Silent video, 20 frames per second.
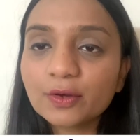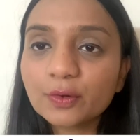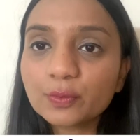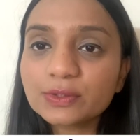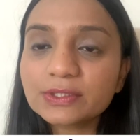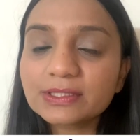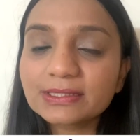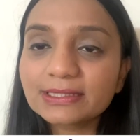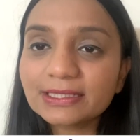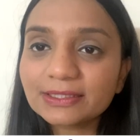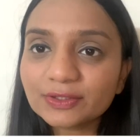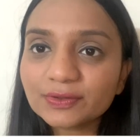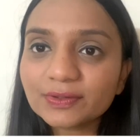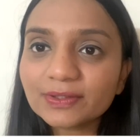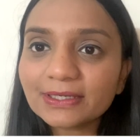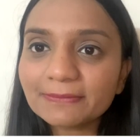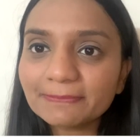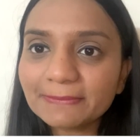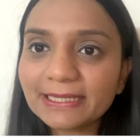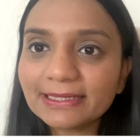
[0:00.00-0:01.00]
whose
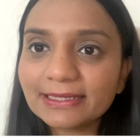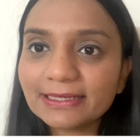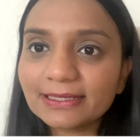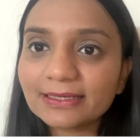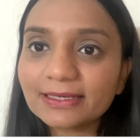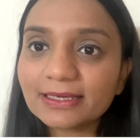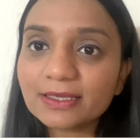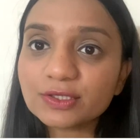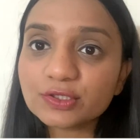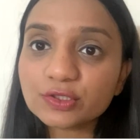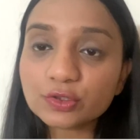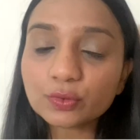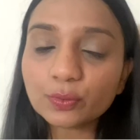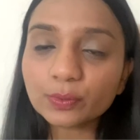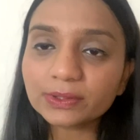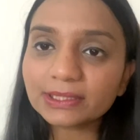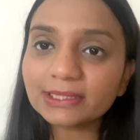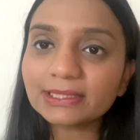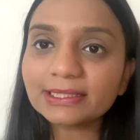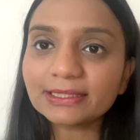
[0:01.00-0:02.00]
literal meaning is
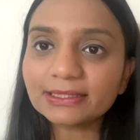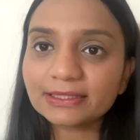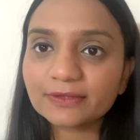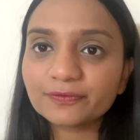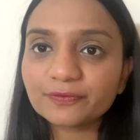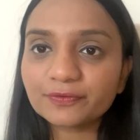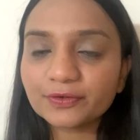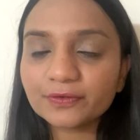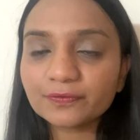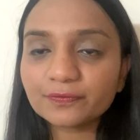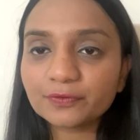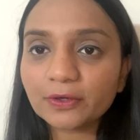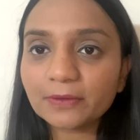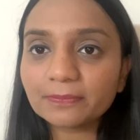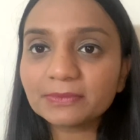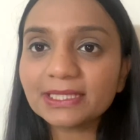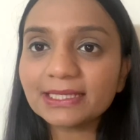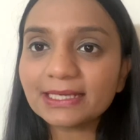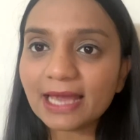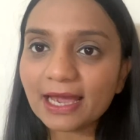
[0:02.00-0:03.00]
totally different
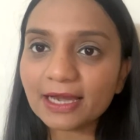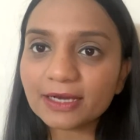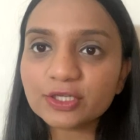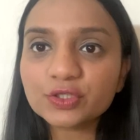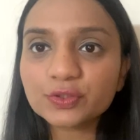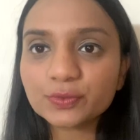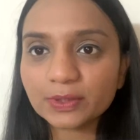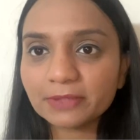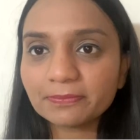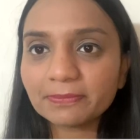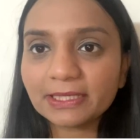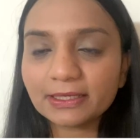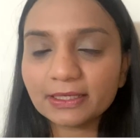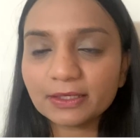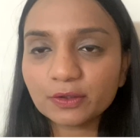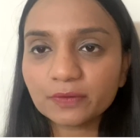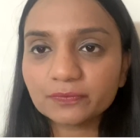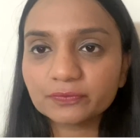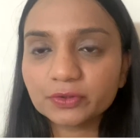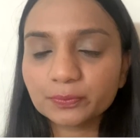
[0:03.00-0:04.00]
from the actual
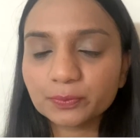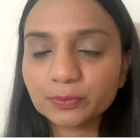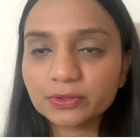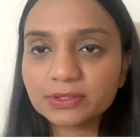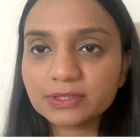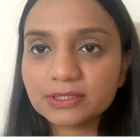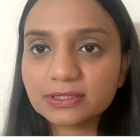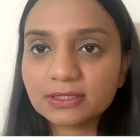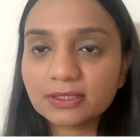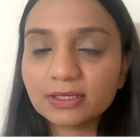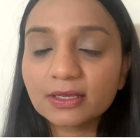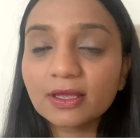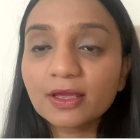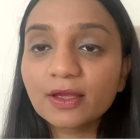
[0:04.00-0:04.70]
meaning of the words.